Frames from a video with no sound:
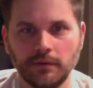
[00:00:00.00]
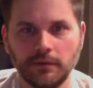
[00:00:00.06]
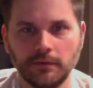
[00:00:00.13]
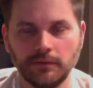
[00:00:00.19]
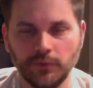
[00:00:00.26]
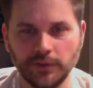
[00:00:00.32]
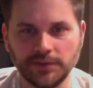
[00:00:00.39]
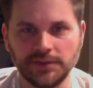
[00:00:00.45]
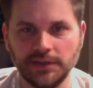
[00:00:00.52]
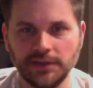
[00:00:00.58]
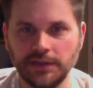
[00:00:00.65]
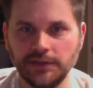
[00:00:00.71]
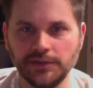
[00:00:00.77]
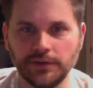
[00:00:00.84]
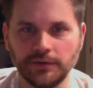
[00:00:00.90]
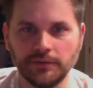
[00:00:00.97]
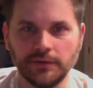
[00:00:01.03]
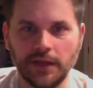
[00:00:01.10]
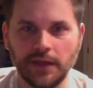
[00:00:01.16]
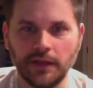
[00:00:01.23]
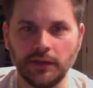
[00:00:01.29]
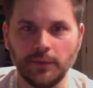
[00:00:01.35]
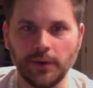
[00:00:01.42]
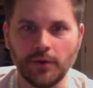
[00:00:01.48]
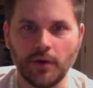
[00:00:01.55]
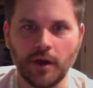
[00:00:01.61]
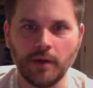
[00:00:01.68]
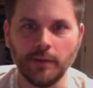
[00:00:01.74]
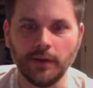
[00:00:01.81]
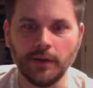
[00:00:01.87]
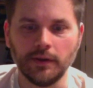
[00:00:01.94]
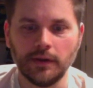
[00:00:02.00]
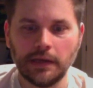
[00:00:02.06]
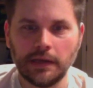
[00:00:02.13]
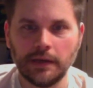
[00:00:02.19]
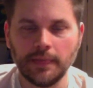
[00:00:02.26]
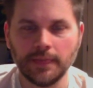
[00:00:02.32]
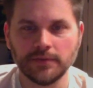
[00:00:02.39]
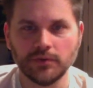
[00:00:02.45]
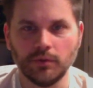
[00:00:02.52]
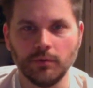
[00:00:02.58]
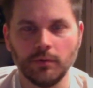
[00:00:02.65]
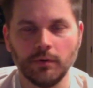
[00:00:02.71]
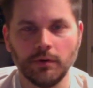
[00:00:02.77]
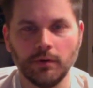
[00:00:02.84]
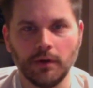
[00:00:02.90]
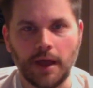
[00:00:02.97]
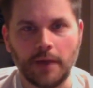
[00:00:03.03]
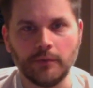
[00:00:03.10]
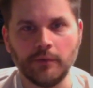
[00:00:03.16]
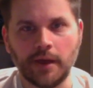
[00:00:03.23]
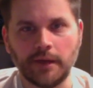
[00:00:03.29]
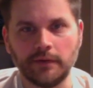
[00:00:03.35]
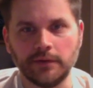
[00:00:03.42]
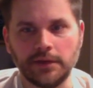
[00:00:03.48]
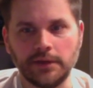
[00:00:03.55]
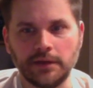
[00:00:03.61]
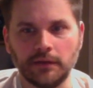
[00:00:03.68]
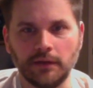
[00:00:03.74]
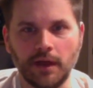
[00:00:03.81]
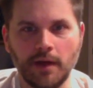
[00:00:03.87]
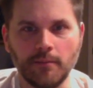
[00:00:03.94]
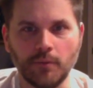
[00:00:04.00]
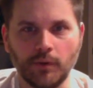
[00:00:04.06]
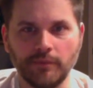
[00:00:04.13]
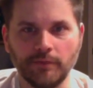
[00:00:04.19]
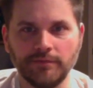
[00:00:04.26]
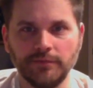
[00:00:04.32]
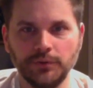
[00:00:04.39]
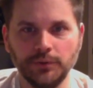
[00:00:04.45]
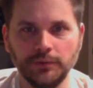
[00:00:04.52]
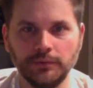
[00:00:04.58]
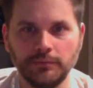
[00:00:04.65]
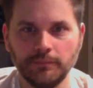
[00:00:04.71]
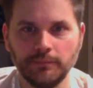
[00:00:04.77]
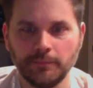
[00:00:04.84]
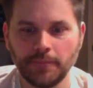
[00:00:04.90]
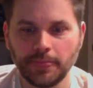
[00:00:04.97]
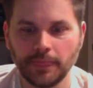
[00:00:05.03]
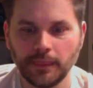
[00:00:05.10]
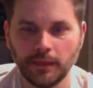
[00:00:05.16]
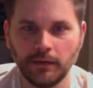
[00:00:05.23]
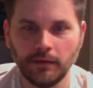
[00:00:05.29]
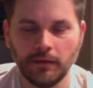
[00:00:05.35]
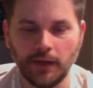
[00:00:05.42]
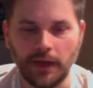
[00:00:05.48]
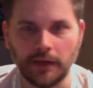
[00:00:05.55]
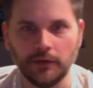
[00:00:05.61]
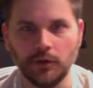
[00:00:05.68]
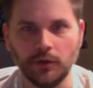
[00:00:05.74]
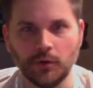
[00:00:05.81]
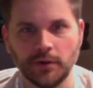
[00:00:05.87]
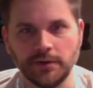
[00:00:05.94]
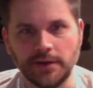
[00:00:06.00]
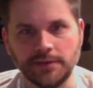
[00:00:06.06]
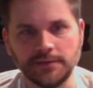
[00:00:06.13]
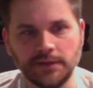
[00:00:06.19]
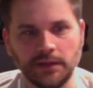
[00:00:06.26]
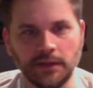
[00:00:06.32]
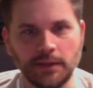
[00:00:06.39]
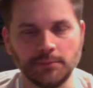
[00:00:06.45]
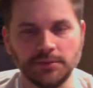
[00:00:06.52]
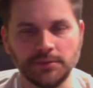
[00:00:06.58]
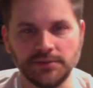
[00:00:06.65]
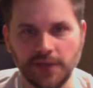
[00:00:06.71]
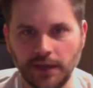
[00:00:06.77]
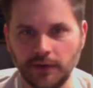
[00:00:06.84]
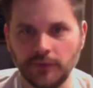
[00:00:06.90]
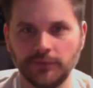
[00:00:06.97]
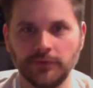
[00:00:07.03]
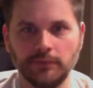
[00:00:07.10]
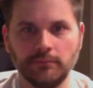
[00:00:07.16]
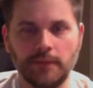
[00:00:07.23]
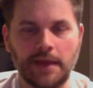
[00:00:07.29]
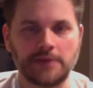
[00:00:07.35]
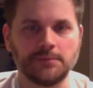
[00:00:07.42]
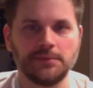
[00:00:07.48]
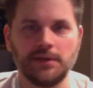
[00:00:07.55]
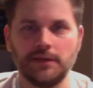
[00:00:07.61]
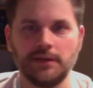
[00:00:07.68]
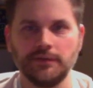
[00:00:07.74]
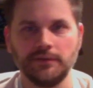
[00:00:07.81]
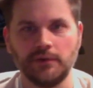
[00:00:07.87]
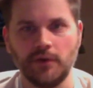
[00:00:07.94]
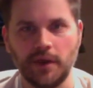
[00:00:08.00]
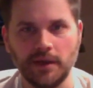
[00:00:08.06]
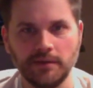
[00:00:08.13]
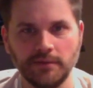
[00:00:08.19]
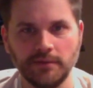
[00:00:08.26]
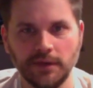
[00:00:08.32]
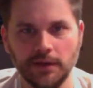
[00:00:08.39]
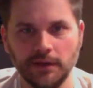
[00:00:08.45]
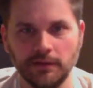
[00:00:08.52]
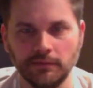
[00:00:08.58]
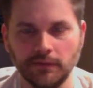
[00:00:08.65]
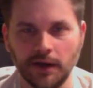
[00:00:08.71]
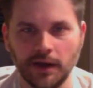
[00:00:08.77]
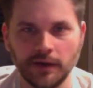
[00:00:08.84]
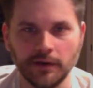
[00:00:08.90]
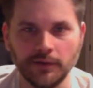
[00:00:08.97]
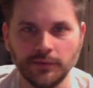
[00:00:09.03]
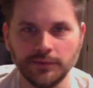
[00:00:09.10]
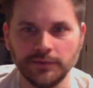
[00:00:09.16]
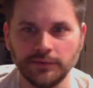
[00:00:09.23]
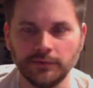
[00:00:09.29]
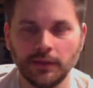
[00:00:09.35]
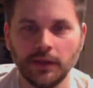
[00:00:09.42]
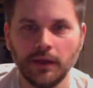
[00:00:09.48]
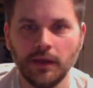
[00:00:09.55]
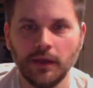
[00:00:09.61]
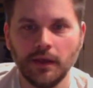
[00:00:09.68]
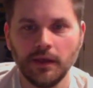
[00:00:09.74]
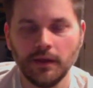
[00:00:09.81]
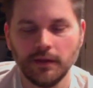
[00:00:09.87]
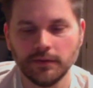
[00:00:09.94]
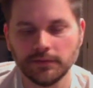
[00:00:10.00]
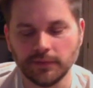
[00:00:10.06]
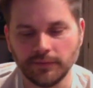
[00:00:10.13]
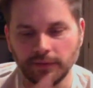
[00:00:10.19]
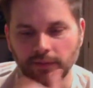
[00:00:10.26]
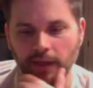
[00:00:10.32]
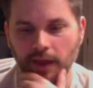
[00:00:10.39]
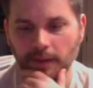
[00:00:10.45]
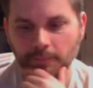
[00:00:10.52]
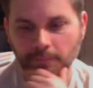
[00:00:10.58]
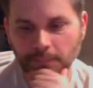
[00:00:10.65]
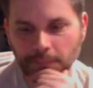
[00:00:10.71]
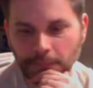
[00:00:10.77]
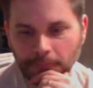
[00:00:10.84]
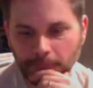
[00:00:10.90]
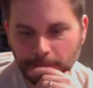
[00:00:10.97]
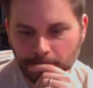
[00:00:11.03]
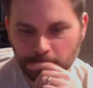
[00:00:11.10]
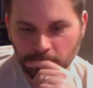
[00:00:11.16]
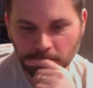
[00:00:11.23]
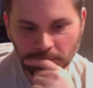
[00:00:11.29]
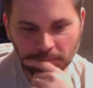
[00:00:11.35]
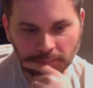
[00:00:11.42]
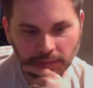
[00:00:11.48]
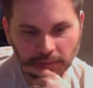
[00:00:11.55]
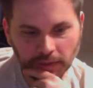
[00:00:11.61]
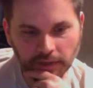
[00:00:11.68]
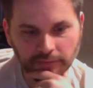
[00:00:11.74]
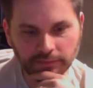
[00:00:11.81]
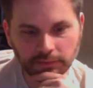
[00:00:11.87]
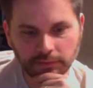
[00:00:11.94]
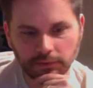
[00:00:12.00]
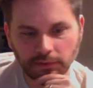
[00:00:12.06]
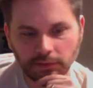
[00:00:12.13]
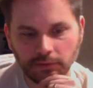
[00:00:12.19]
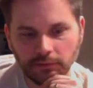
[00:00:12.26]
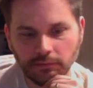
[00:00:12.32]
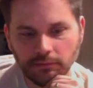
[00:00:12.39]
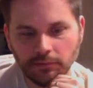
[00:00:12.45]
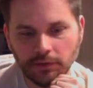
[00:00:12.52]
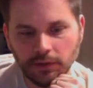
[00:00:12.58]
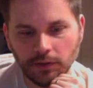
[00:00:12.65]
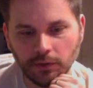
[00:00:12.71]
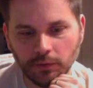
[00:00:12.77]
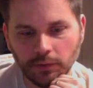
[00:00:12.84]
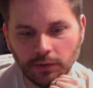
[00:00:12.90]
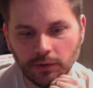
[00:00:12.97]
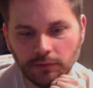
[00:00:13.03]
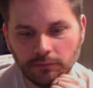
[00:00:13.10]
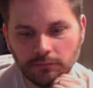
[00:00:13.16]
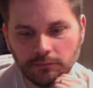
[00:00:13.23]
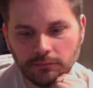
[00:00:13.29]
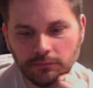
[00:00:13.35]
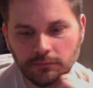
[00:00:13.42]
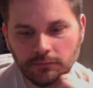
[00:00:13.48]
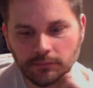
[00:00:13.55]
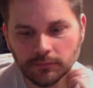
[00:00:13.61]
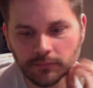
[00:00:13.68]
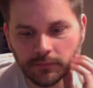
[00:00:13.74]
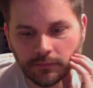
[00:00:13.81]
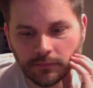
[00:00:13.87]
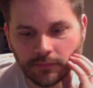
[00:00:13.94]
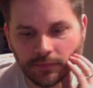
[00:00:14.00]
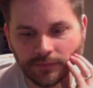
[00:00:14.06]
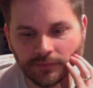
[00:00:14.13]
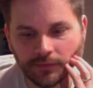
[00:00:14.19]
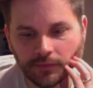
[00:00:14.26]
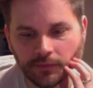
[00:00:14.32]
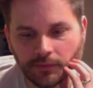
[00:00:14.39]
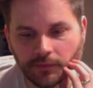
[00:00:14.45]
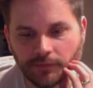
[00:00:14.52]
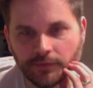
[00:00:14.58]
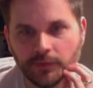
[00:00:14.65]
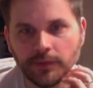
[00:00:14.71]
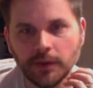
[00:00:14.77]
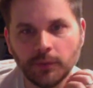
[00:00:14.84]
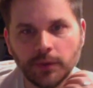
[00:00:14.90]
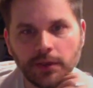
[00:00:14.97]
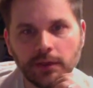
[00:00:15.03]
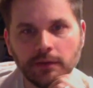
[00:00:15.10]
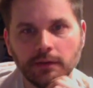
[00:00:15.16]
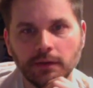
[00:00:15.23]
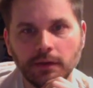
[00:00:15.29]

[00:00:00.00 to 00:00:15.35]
to exceed your daily requirement. So I would rather eat a lot more food at a lower density, like potatoes and mashed potatoes and gravy and tacos and stuff like that. And even, you know, the the food that we eat,